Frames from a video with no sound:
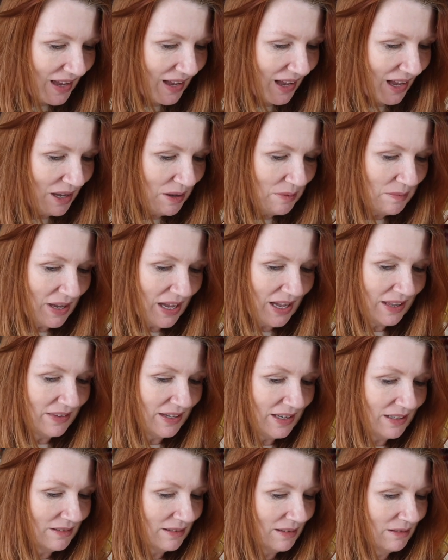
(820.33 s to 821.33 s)
And
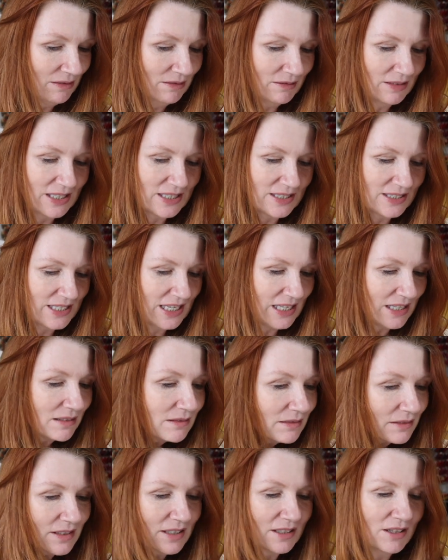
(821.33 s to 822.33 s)
then all these
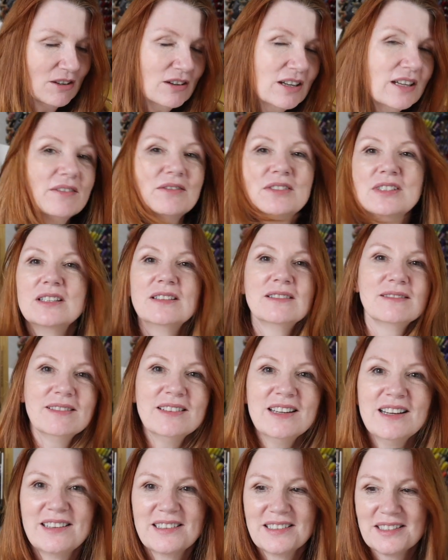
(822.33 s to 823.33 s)
teals and olives, and
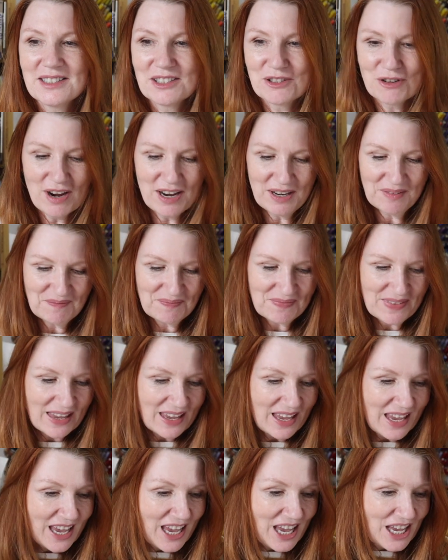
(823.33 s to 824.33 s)
oh, it's great.
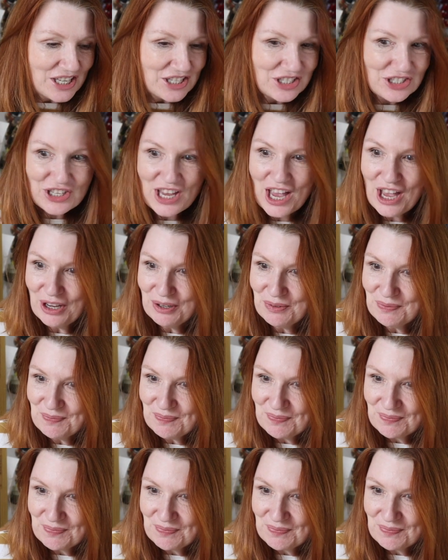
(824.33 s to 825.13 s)
So